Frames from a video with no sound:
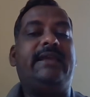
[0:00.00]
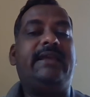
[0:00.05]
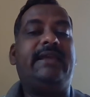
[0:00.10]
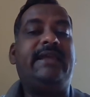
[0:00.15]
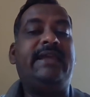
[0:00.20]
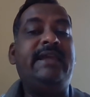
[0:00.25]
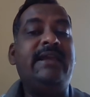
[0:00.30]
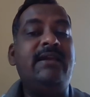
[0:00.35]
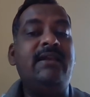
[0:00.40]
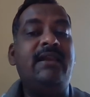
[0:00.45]

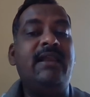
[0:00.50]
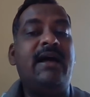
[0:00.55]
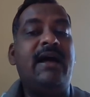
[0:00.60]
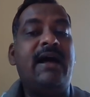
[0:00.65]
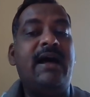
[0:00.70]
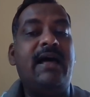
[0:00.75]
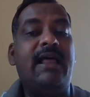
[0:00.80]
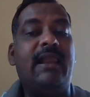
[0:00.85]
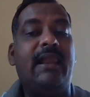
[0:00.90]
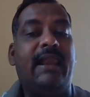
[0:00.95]

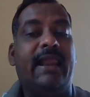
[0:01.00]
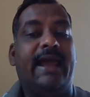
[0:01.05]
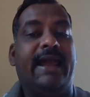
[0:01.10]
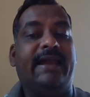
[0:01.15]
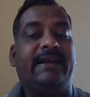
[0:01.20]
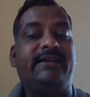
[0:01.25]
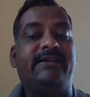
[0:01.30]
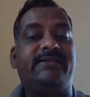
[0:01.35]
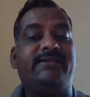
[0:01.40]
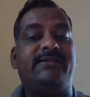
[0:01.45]
Ingla
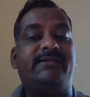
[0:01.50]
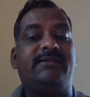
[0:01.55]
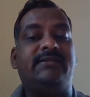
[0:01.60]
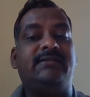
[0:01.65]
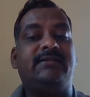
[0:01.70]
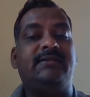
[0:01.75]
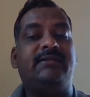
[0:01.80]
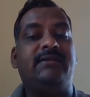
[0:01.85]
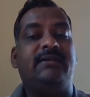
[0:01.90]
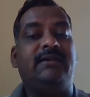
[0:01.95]
land,
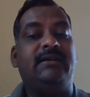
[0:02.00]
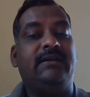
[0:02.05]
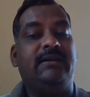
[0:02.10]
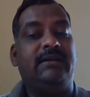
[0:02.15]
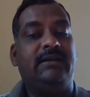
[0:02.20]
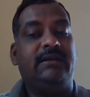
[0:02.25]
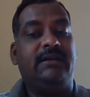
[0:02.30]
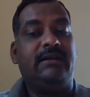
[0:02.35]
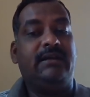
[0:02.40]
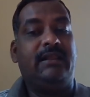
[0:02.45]

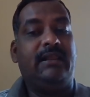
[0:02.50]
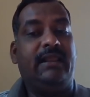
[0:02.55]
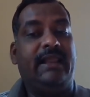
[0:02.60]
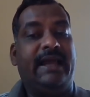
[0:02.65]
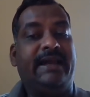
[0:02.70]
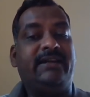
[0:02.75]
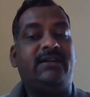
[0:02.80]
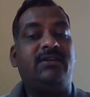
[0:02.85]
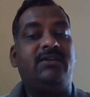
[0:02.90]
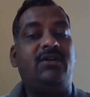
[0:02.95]

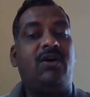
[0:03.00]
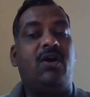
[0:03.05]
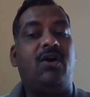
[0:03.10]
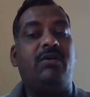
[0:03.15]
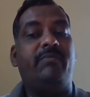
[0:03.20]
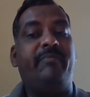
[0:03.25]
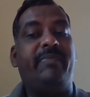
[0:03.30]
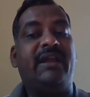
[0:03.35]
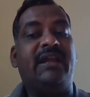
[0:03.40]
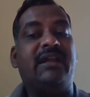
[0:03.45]
later
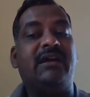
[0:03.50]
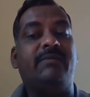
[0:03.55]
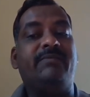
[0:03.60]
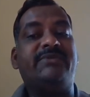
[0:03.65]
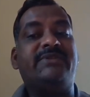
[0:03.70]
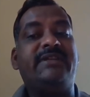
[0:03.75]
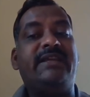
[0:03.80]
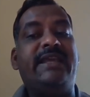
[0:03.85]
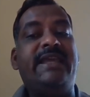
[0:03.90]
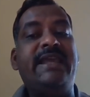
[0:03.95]
on
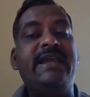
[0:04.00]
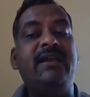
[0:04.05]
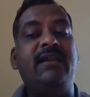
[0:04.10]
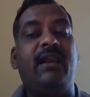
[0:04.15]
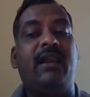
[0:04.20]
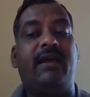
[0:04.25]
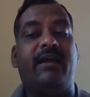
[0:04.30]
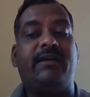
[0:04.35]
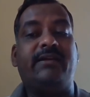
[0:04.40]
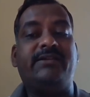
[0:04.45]
becomes
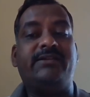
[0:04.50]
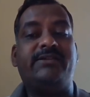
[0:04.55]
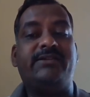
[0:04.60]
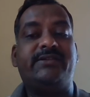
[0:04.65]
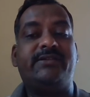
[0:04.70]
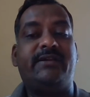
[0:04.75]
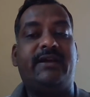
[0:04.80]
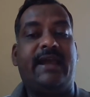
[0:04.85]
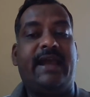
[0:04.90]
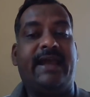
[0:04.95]
England
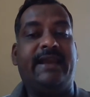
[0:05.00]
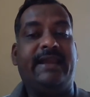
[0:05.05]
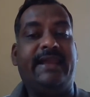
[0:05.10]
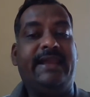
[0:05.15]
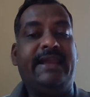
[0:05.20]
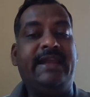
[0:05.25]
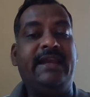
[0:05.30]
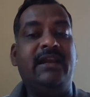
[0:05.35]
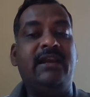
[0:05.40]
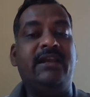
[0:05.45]
and
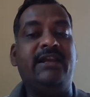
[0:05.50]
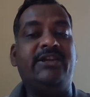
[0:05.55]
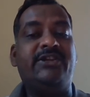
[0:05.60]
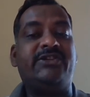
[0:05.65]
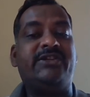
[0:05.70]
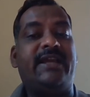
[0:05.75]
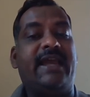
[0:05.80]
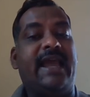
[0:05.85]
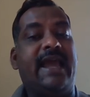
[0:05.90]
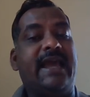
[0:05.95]

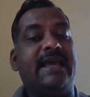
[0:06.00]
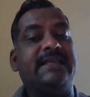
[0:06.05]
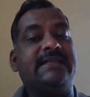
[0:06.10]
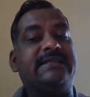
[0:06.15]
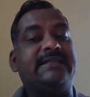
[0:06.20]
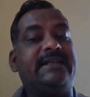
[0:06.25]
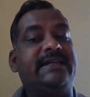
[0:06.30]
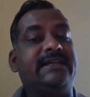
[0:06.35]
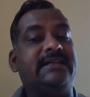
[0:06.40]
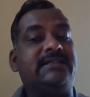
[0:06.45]
English
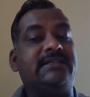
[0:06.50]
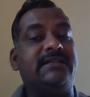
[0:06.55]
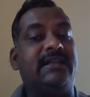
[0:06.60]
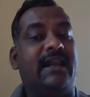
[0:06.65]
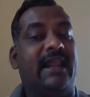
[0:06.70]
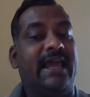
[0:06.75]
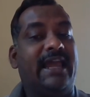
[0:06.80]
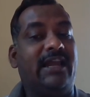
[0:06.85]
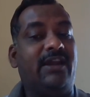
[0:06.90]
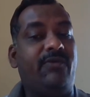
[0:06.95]
as its
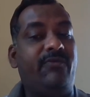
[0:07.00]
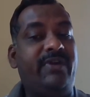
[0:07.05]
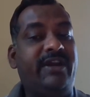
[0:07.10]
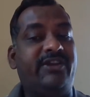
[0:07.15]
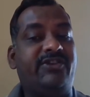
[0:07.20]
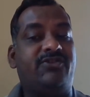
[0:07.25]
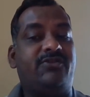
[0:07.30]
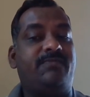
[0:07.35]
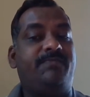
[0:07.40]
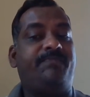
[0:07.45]

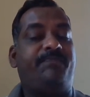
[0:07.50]
language.